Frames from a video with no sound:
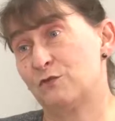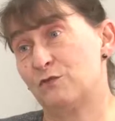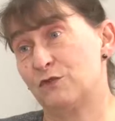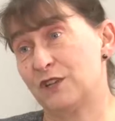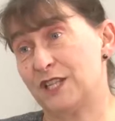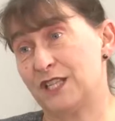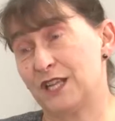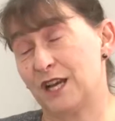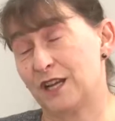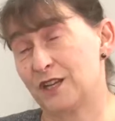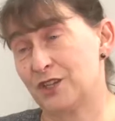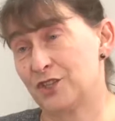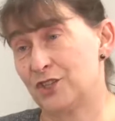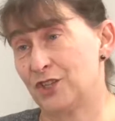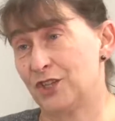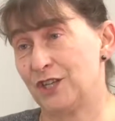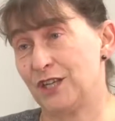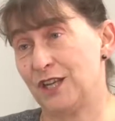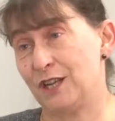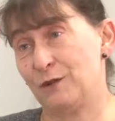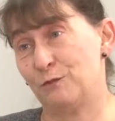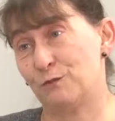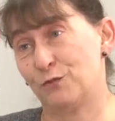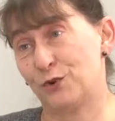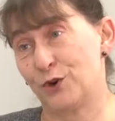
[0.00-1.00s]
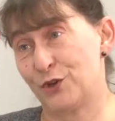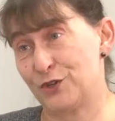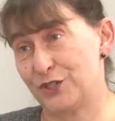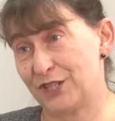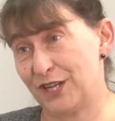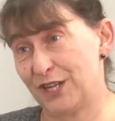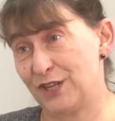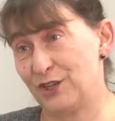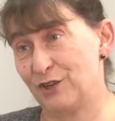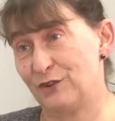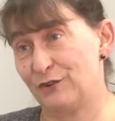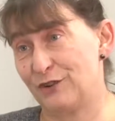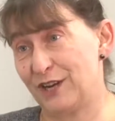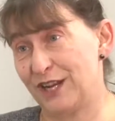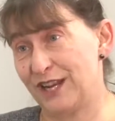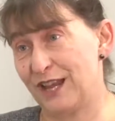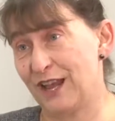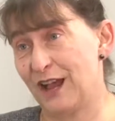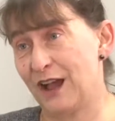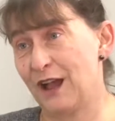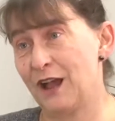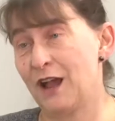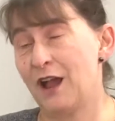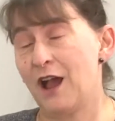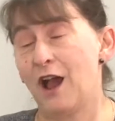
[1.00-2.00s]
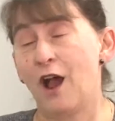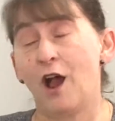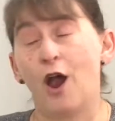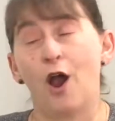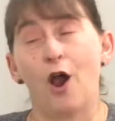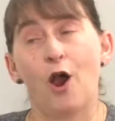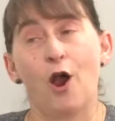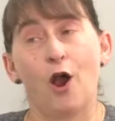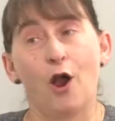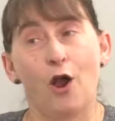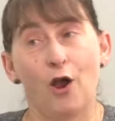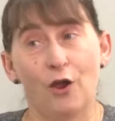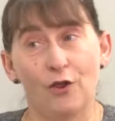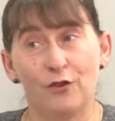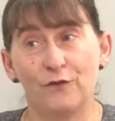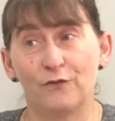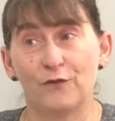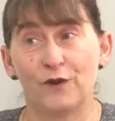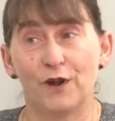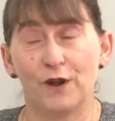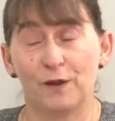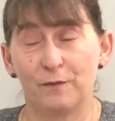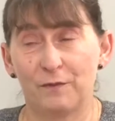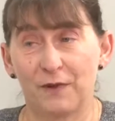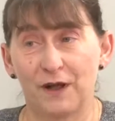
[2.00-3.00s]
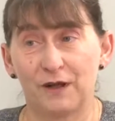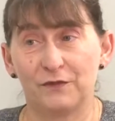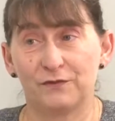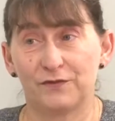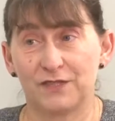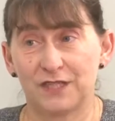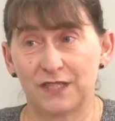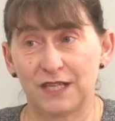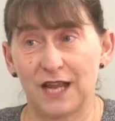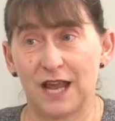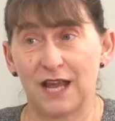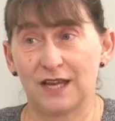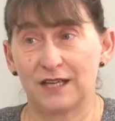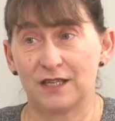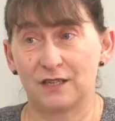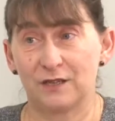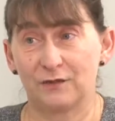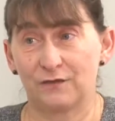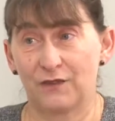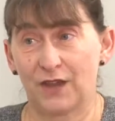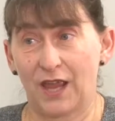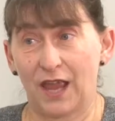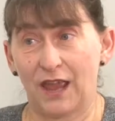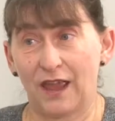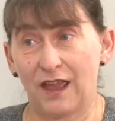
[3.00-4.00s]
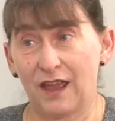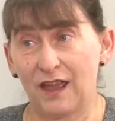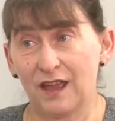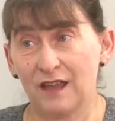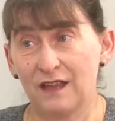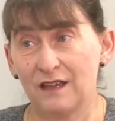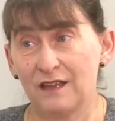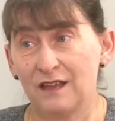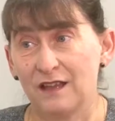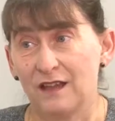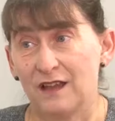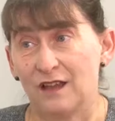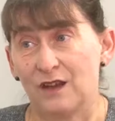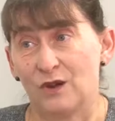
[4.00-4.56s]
reduction in proteinuria over and above standard of care,